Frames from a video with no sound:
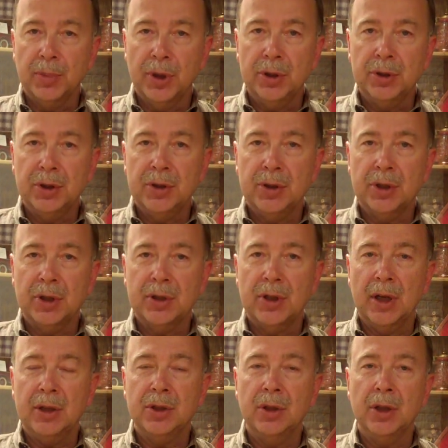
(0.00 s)
purchase
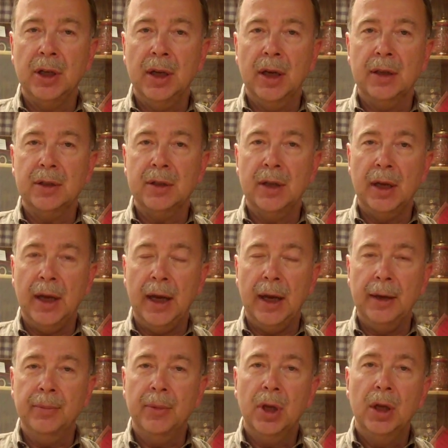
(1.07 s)
just as you can
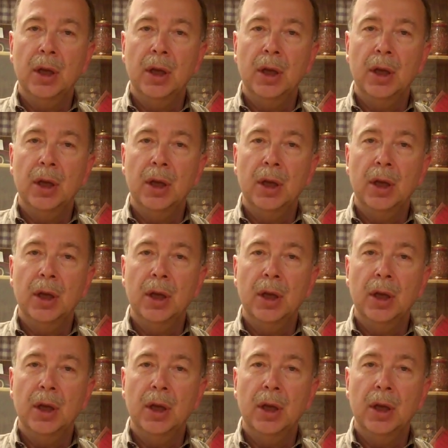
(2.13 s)
today.